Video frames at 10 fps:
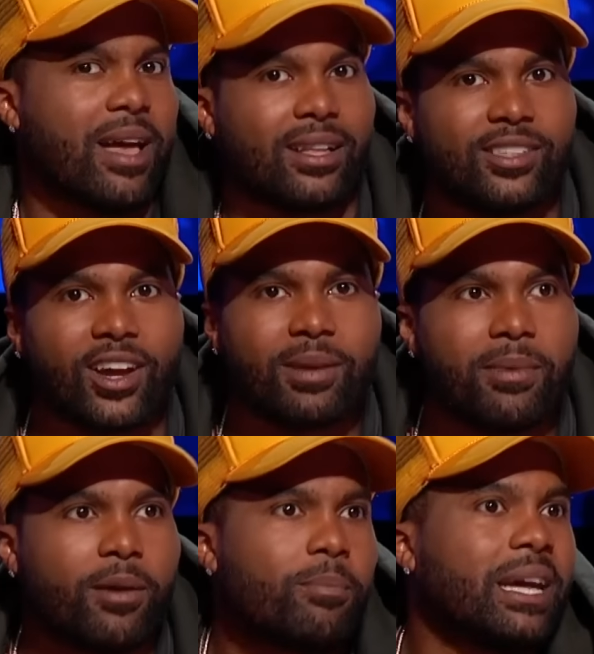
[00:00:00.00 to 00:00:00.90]
not talking
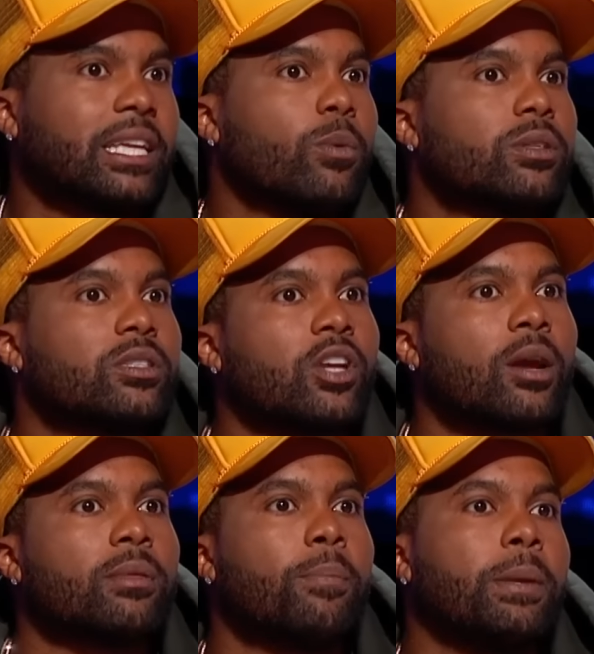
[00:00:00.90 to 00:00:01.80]
about. Becky was a
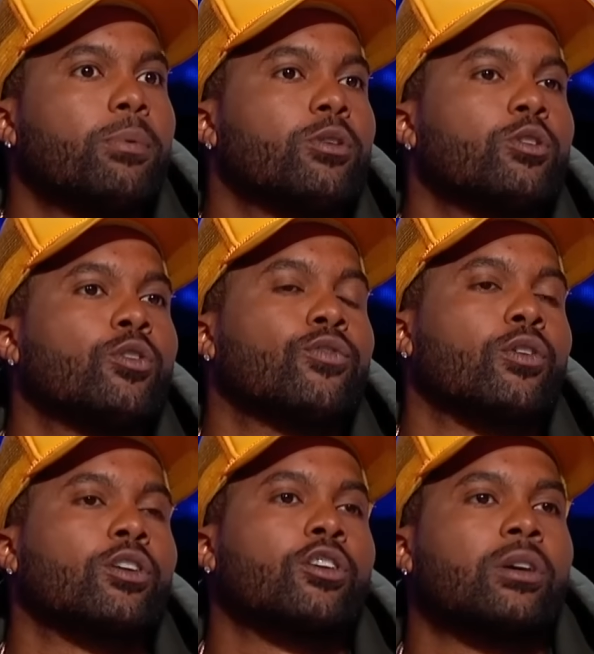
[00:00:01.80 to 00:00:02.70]
term that people used
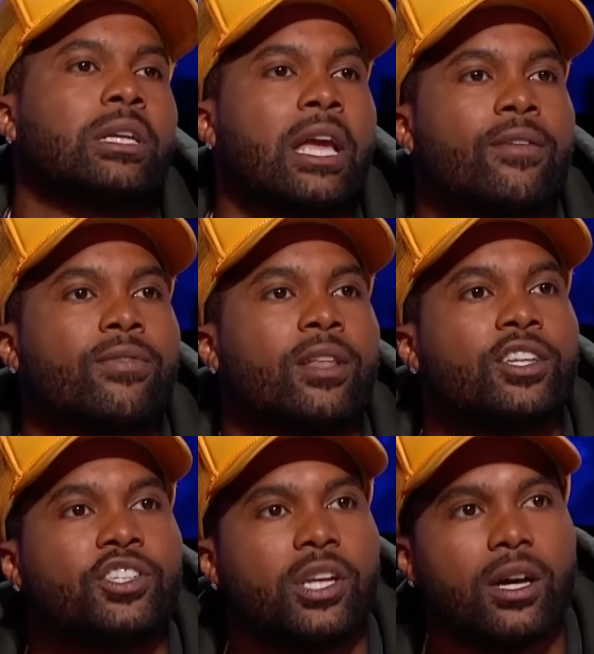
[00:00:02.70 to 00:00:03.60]
for a girl that gave
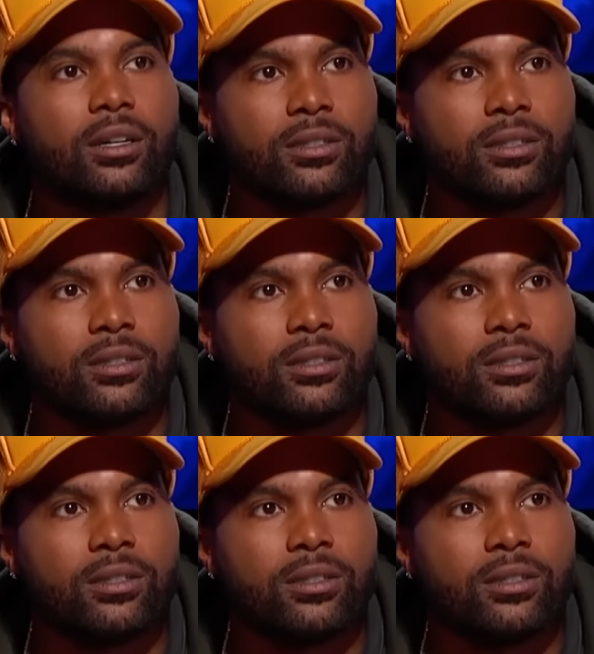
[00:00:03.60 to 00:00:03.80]
fellatio.